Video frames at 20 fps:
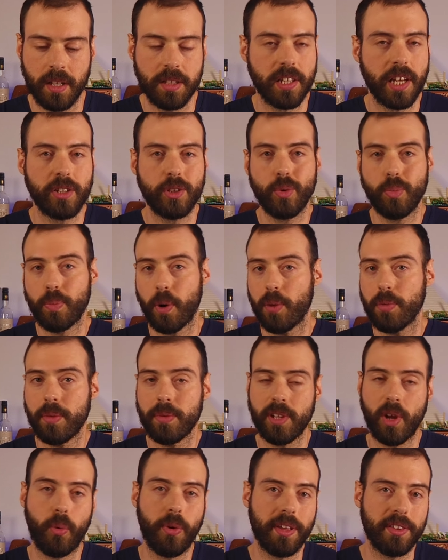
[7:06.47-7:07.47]
then you probably
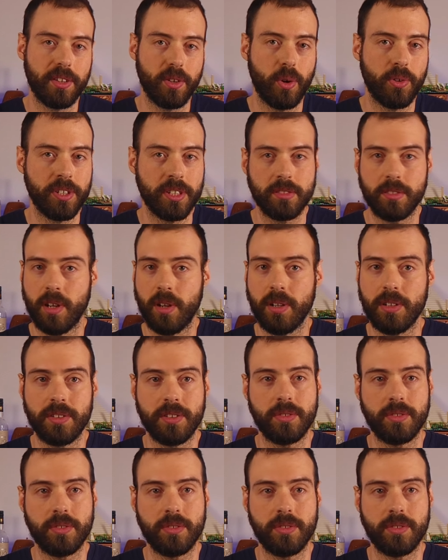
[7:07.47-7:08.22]
already own it all and